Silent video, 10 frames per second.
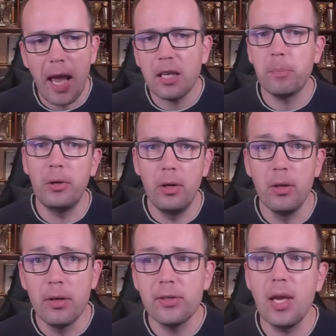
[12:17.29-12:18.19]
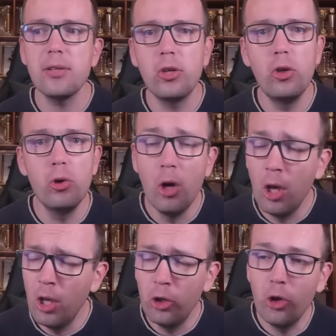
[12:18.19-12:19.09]
expert says to you,
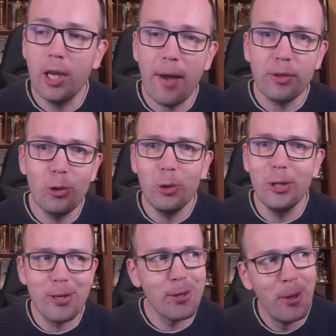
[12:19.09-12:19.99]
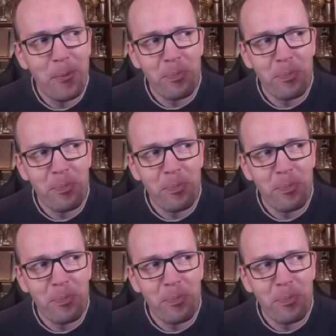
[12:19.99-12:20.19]
you have to do this.